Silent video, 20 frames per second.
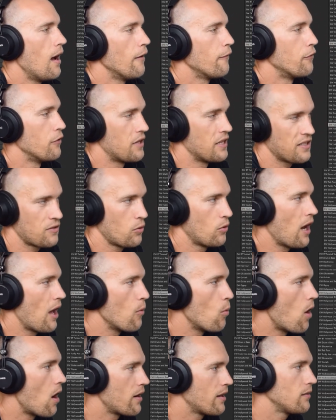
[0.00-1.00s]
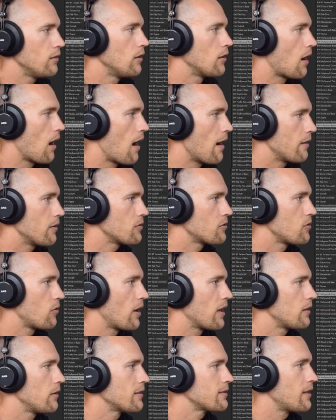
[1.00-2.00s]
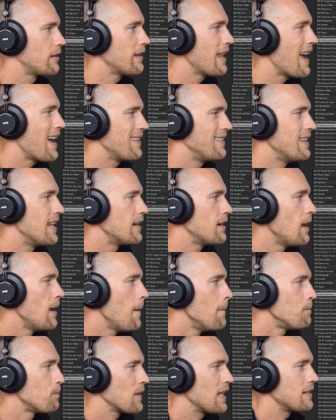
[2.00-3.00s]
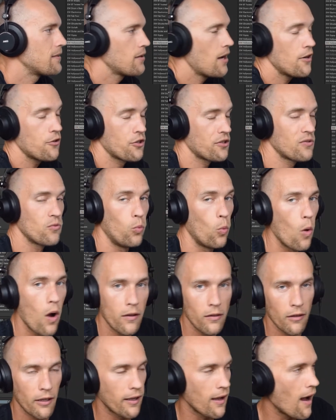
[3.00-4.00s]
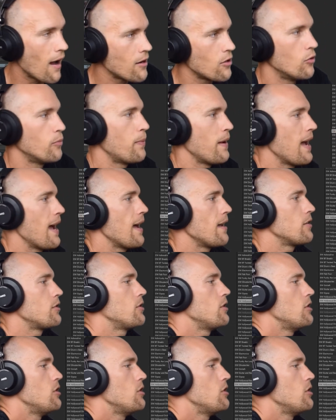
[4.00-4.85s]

For this one, I wanted legato, so I clicked on that. And then it's not just one legato patch.